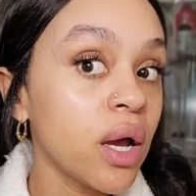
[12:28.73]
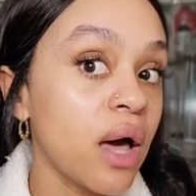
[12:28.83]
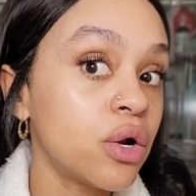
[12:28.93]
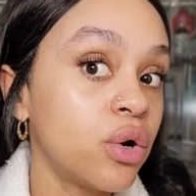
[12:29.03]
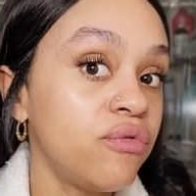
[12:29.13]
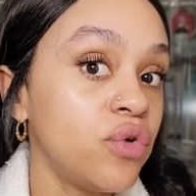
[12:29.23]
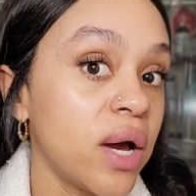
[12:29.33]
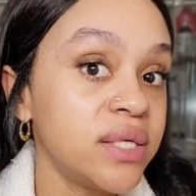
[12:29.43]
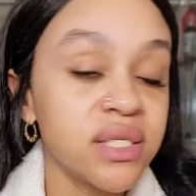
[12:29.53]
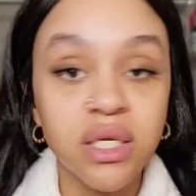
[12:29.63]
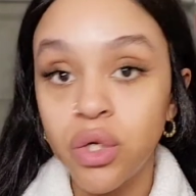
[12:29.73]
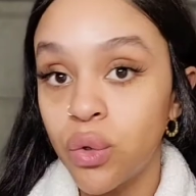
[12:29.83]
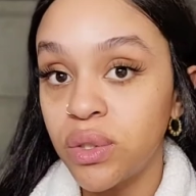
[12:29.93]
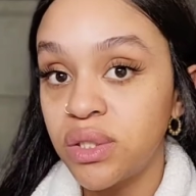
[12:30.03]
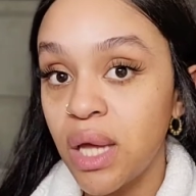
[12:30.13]
I don't know if you guys can
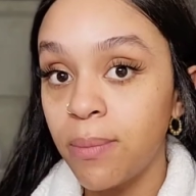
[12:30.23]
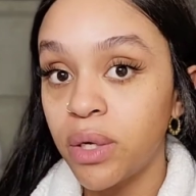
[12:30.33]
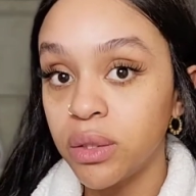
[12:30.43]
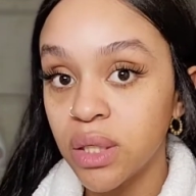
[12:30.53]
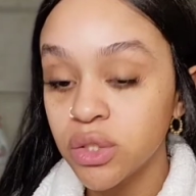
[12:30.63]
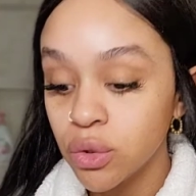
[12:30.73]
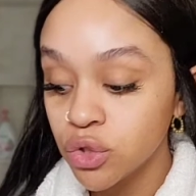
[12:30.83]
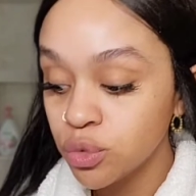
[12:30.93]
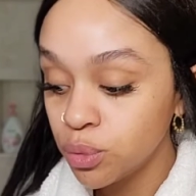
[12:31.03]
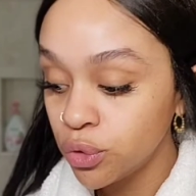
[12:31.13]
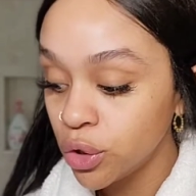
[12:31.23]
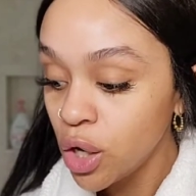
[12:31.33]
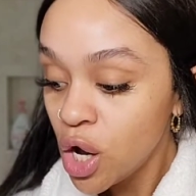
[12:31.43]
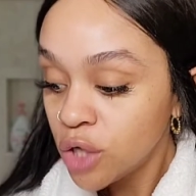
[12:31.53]
notice that, but it does look smoother.